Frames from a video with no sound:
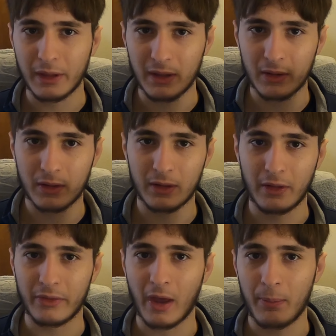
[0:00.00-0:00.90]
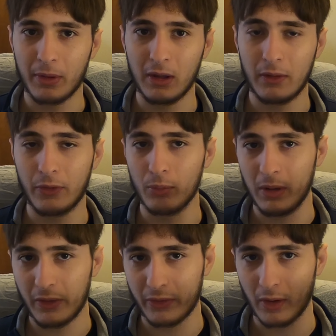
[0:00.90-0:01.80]
thing that is happening if you
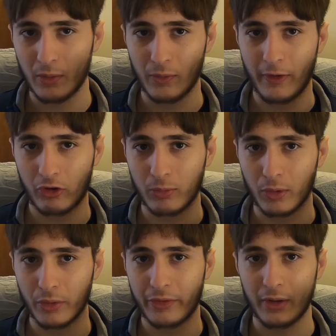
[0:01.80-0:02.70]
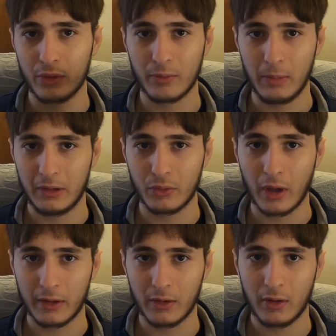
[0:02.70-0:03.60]
mix vegetables and meat
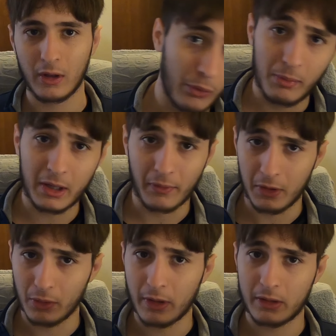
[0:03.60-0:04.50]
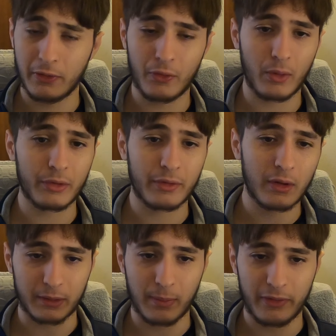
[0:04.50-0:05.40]
together. I will make a video on that if you want.
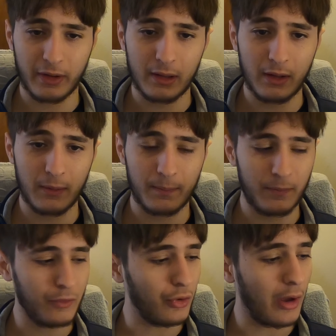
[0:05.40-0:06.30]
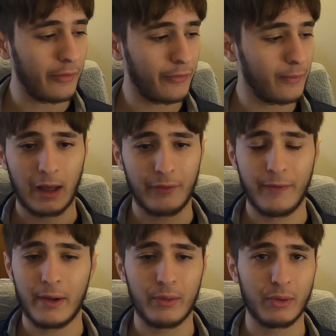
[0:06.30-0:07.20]
But basically, you have a
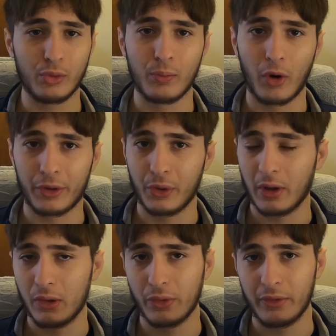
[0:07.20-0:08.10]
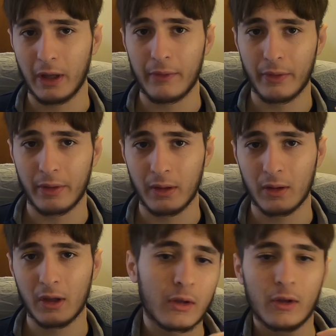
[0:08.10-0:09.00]
very good broth you can use in
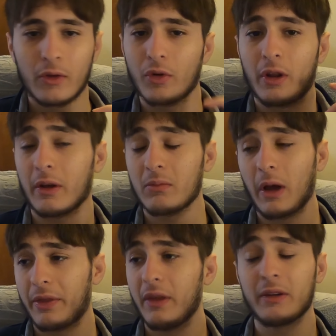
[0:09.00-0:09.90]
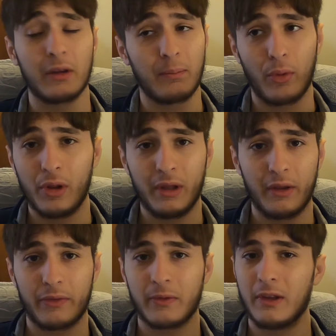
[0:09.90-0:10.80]
everything. So yeah, I think that boiling
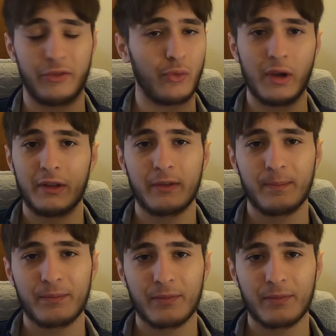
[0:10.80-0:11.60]
is great.